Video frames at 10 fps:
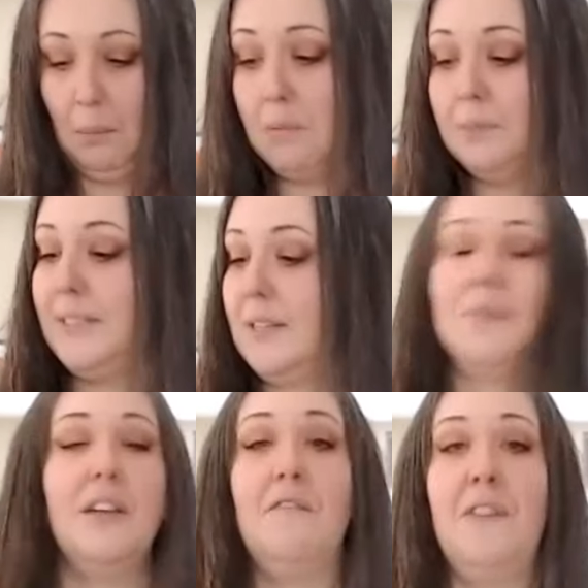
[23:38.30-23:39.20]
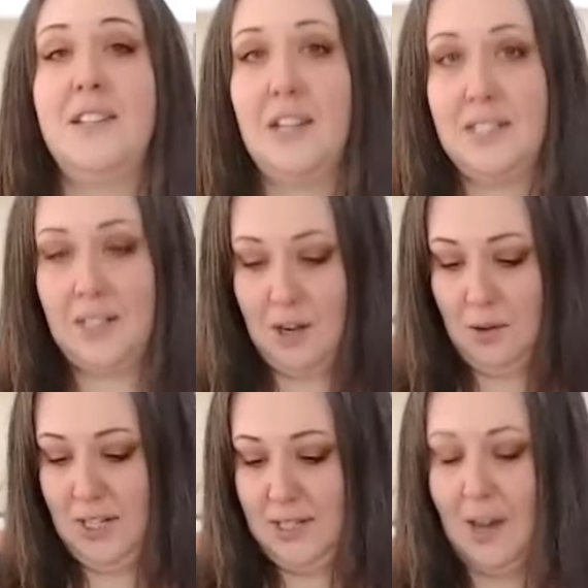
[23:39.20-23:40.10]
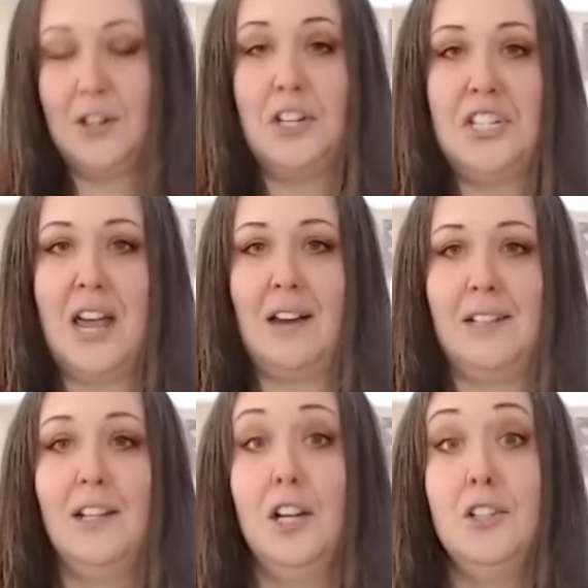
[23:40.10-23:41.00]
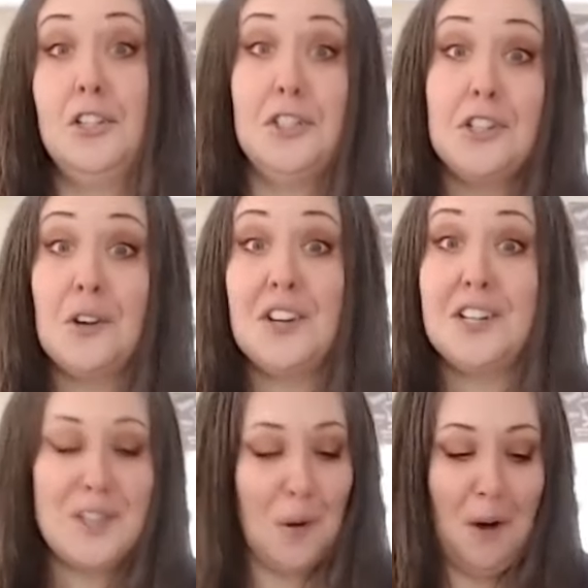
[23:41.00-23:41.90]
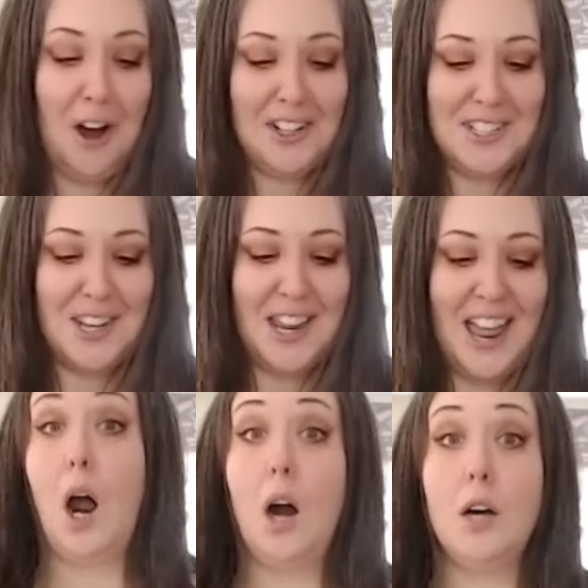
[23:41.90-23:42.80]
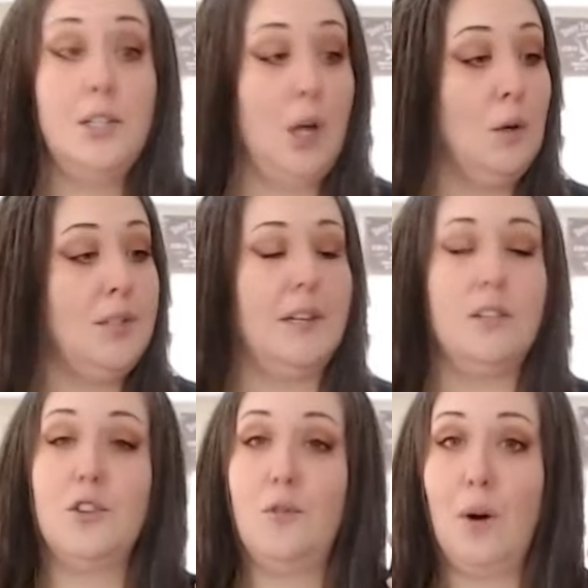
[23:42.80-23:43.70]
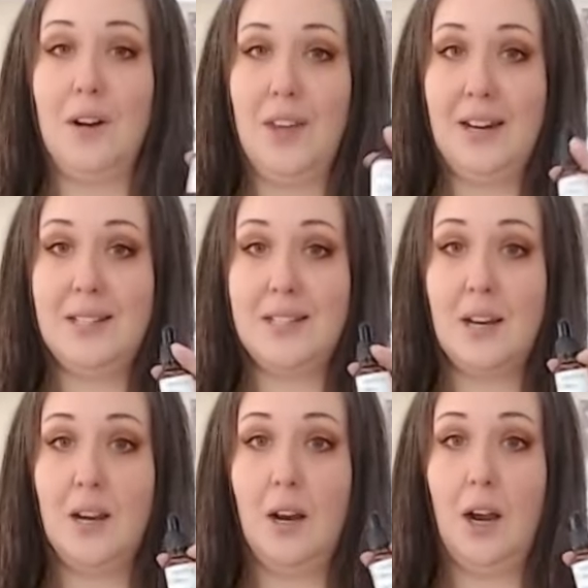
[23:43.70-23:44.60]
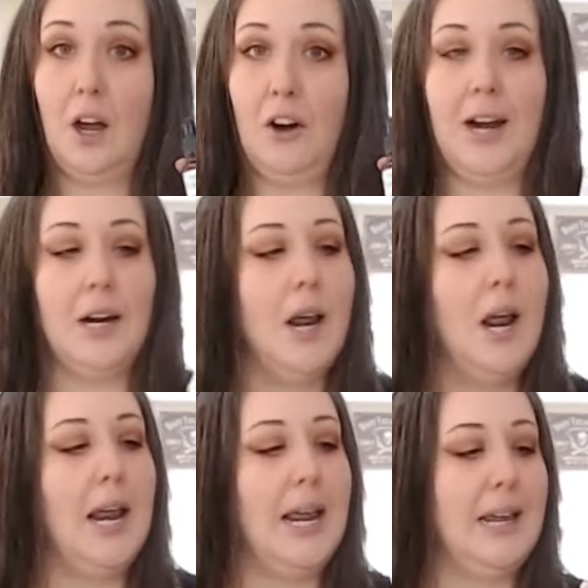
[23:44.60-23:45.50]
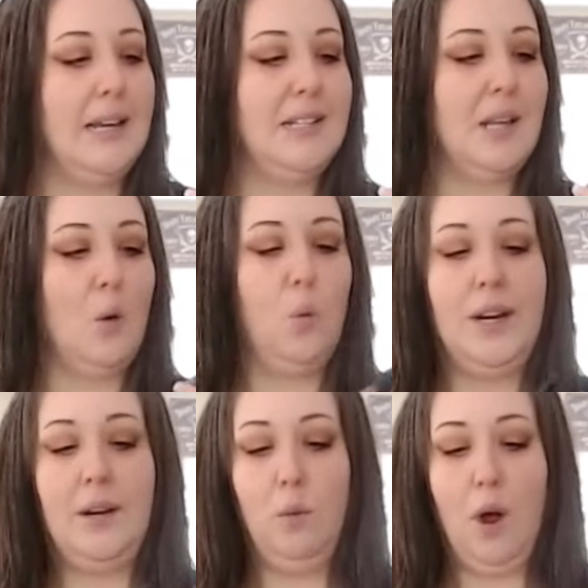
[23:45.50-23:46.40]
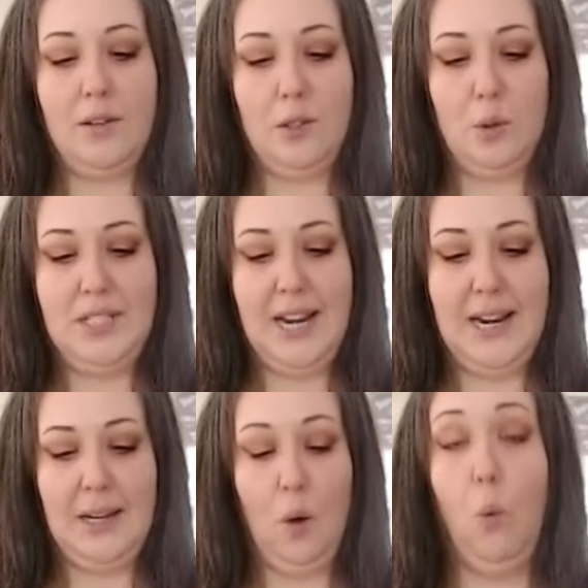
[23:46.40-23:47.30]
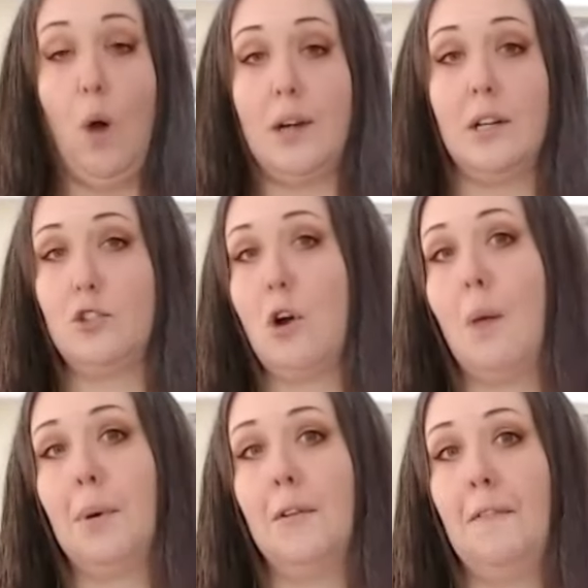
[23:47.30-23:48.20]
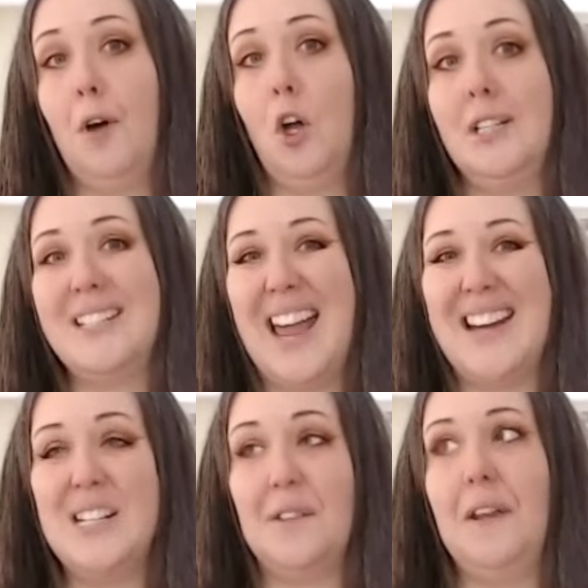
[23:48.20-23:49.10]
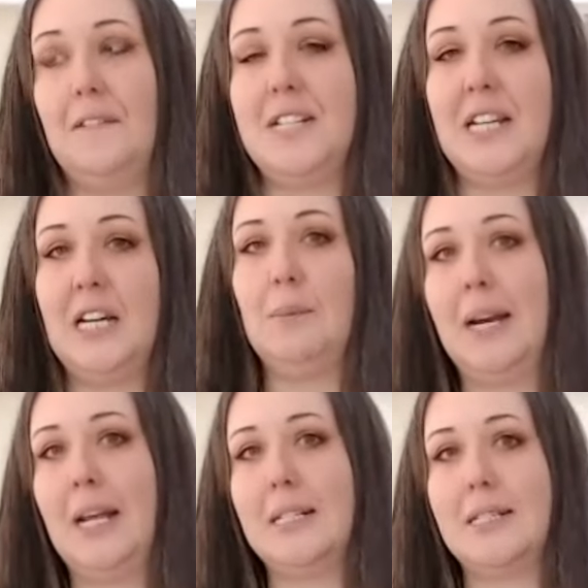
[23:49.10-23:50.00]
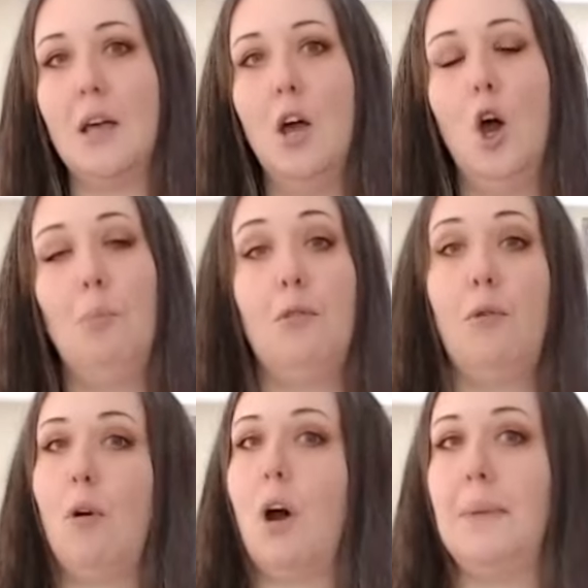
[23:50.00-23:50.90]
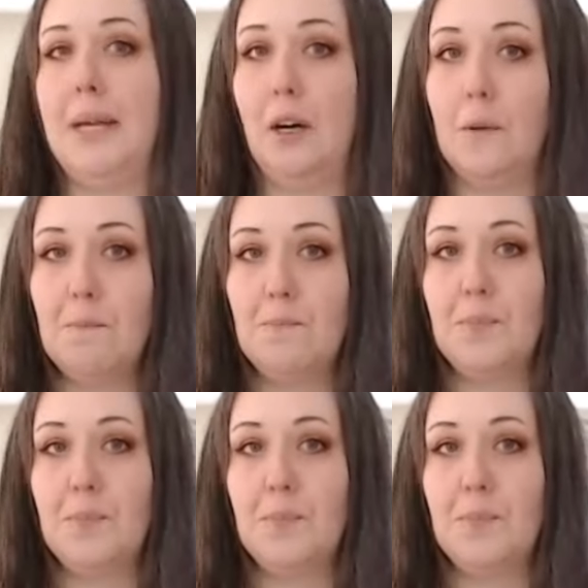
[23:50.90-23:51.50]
Probably something physics that I don't need to understand, just to know that it still works. Our dosage for this, all right, is we want to take 1 dropper full 10 to 15 minutes before our meal.